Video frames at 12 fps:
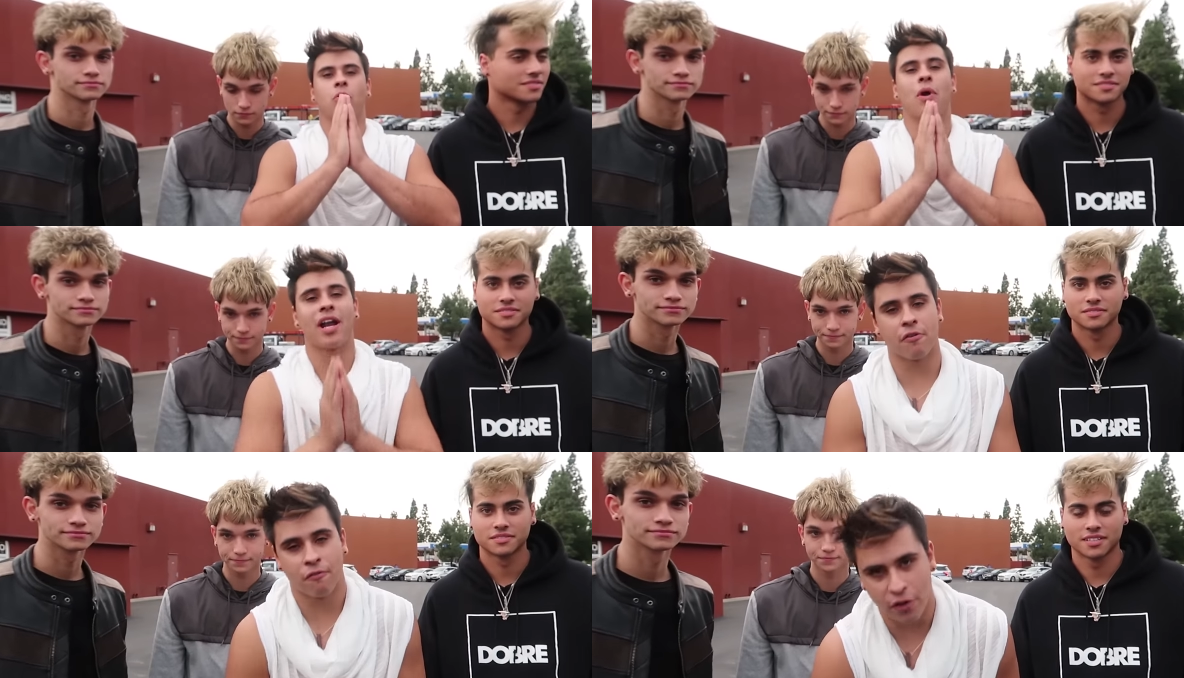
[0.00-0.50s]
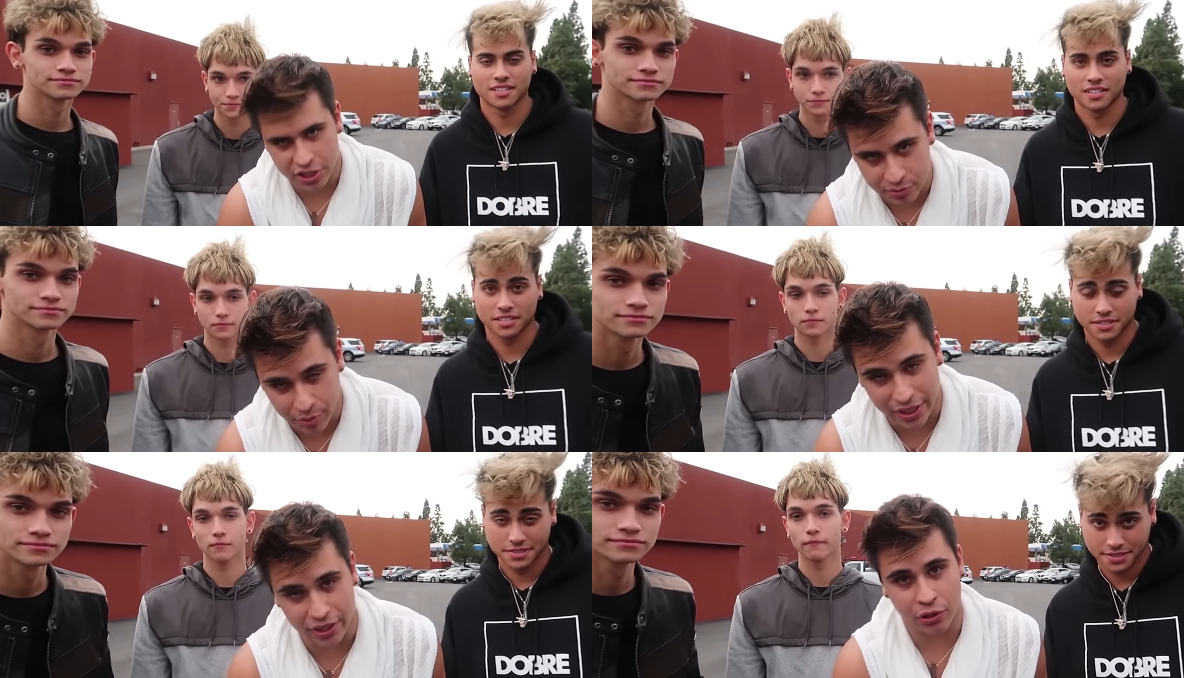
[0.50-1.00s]
Speaker 1: We're at our
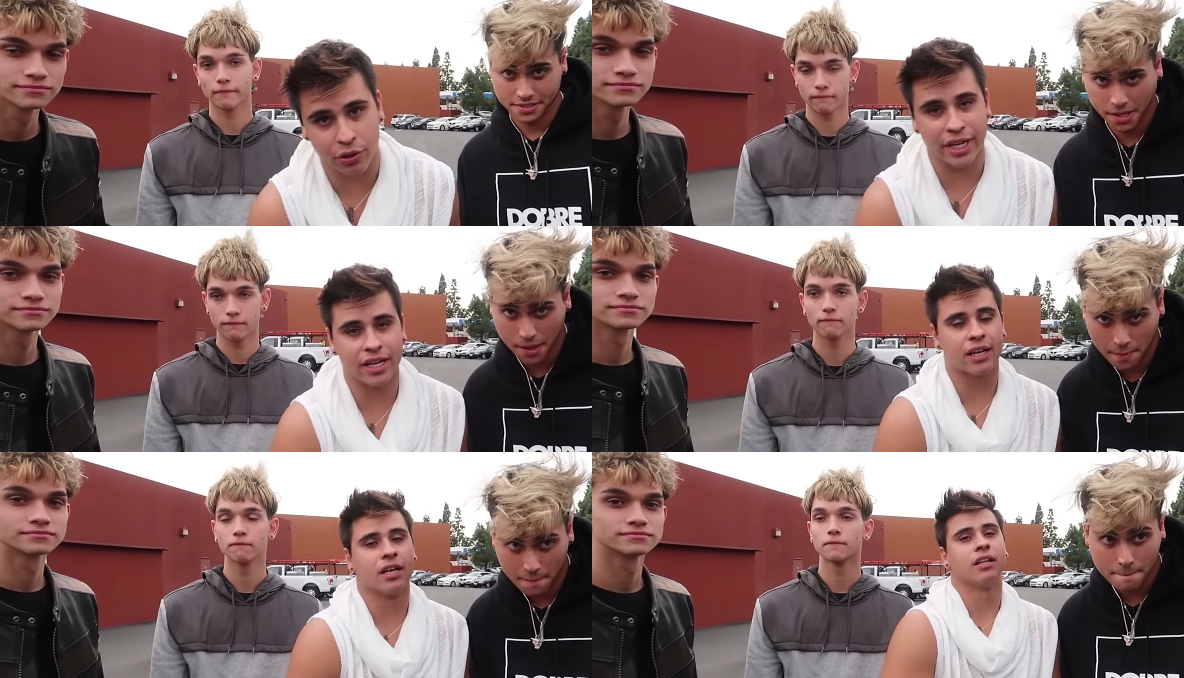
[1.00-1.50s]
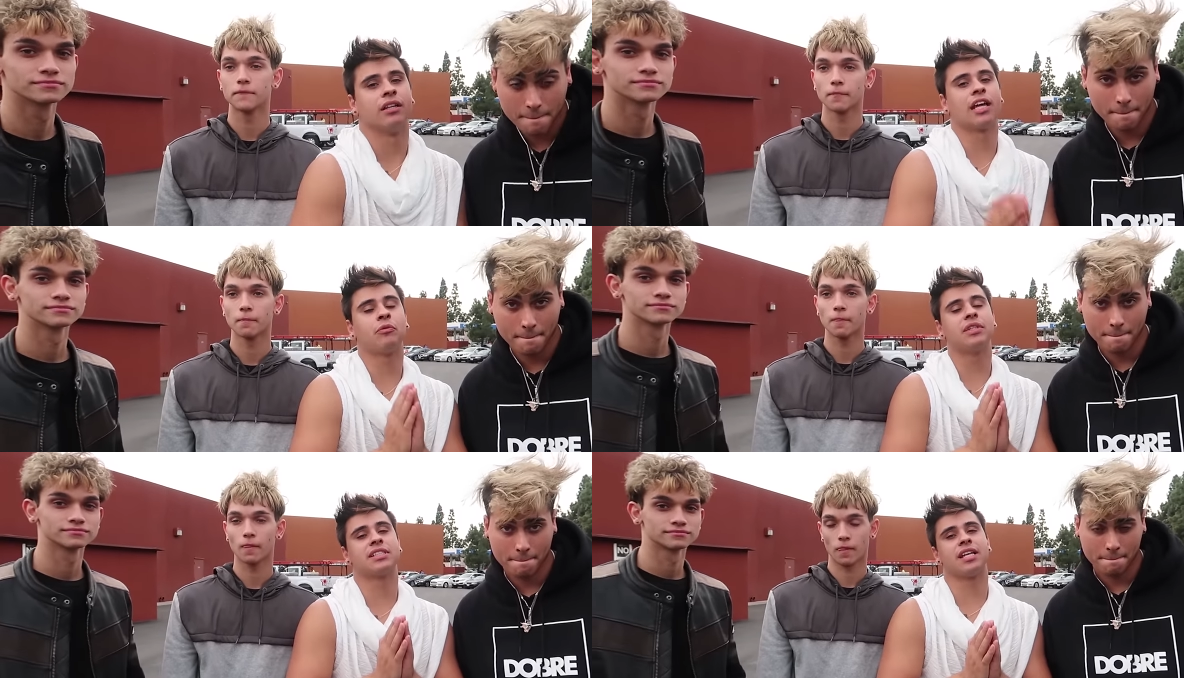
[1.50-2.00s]
first meet and greet,
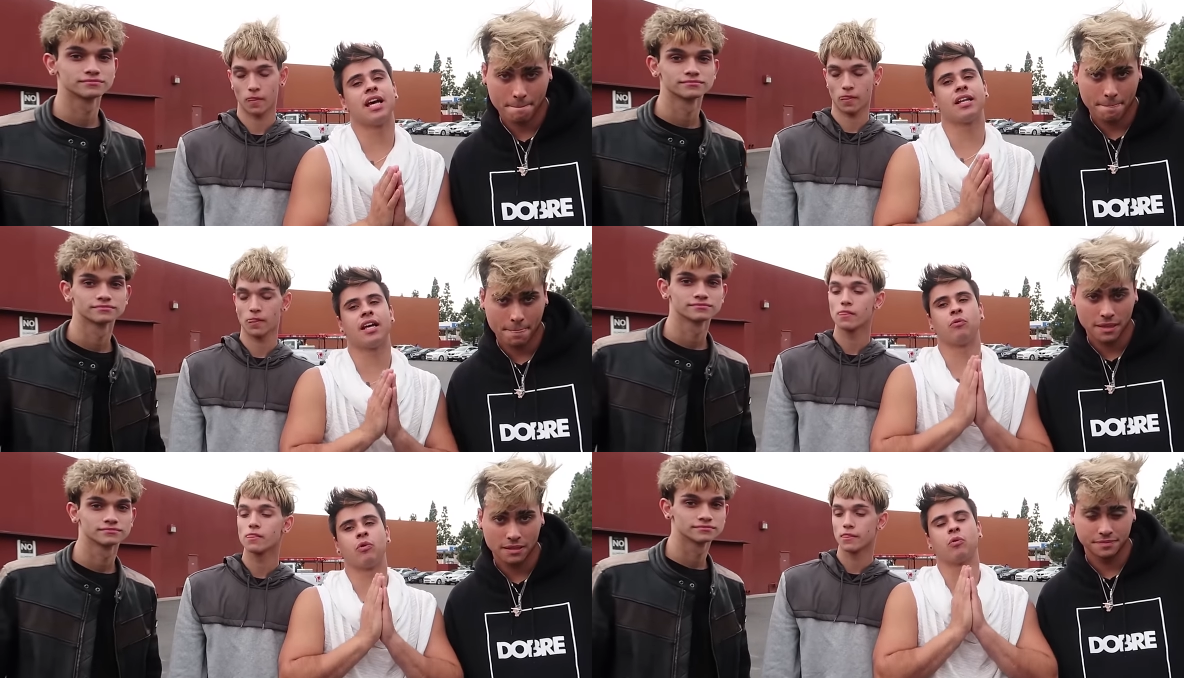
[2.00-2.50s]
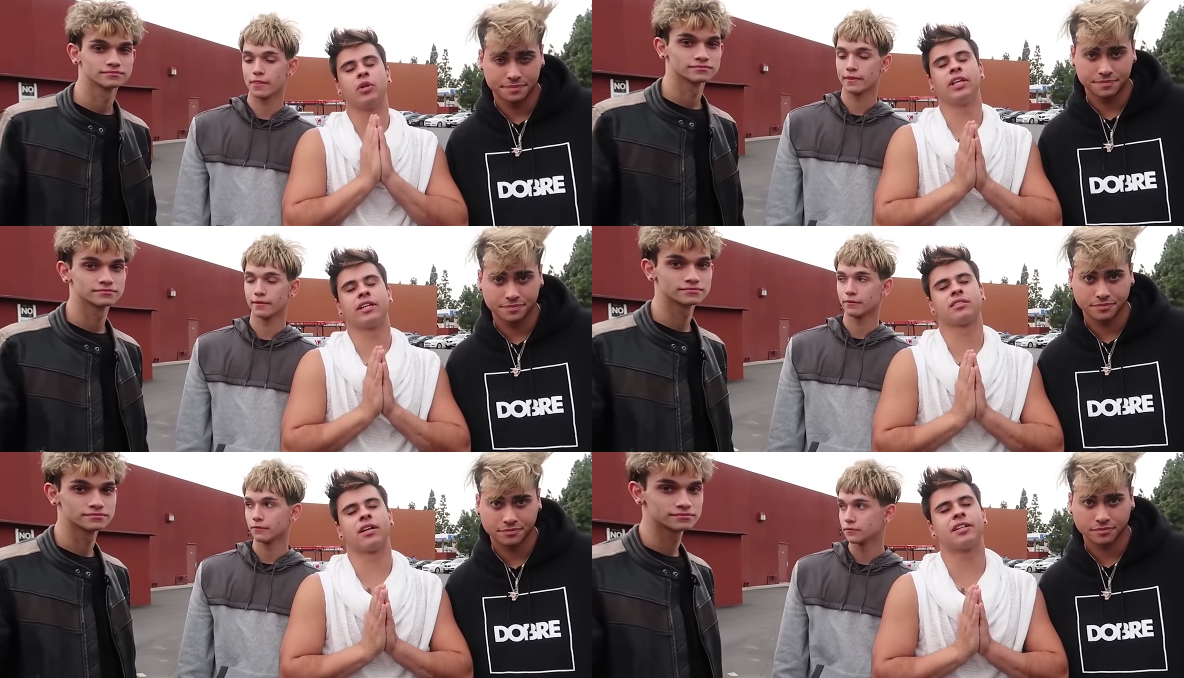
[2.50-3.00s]
like we said, and we're
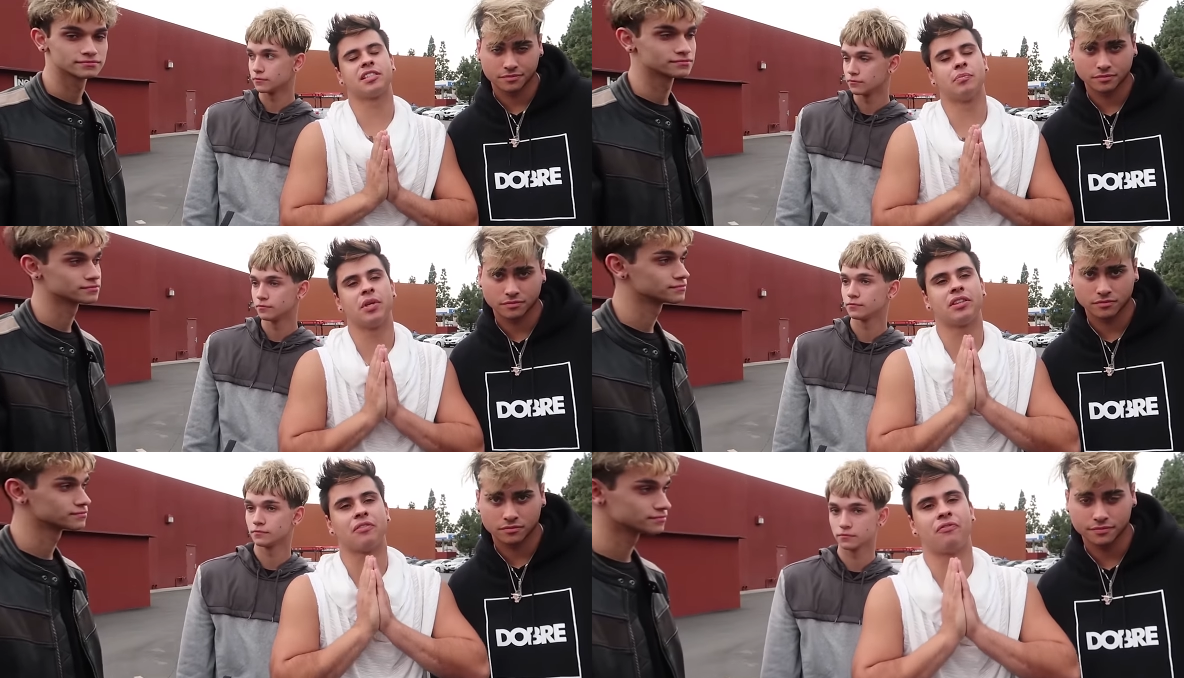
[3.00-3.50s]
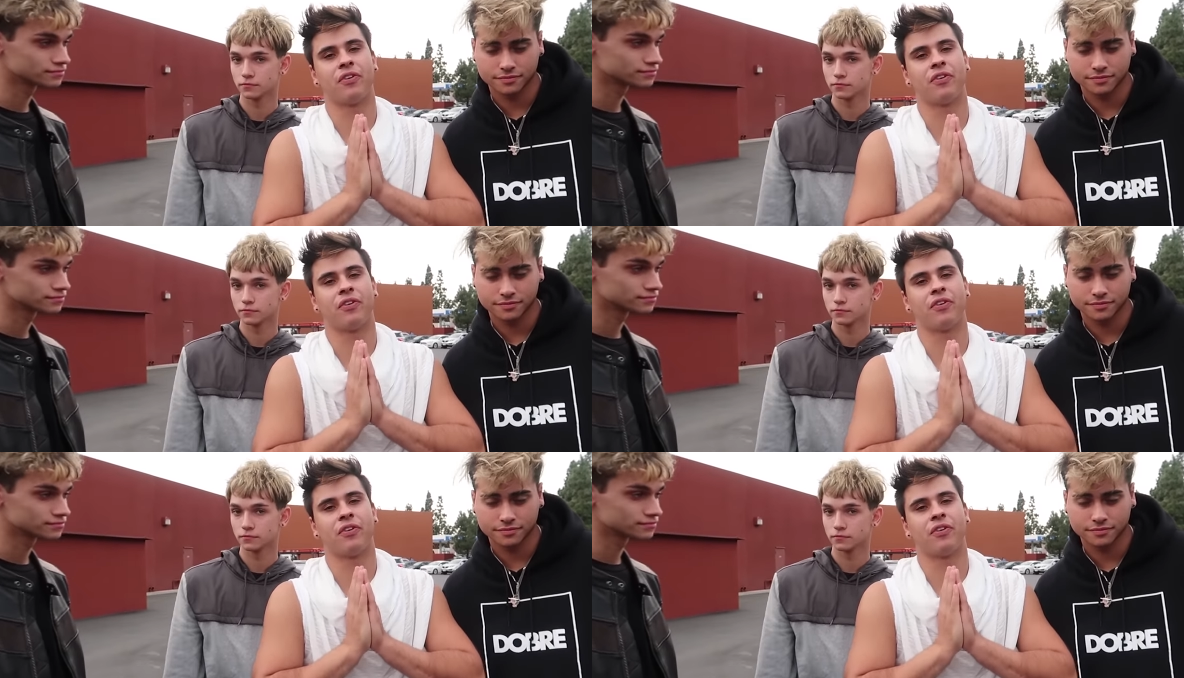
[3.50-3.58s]
really excited to meet the